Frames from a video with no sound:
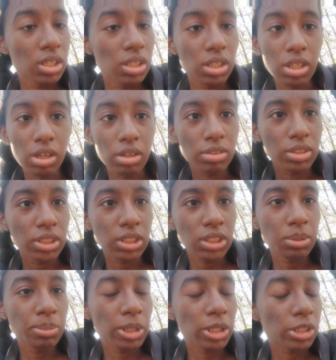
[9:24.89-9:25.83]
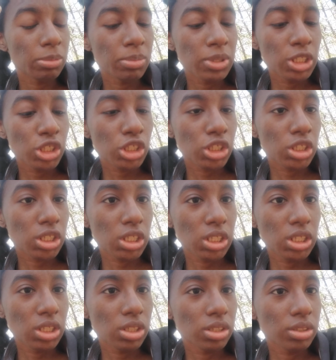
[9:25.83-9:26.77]
Y'all gonna see me on the big
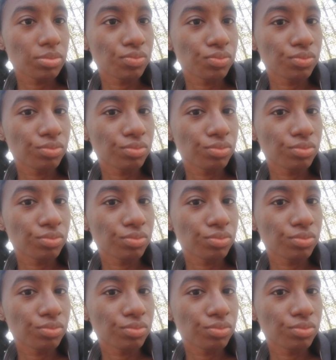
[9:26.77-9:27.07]
screen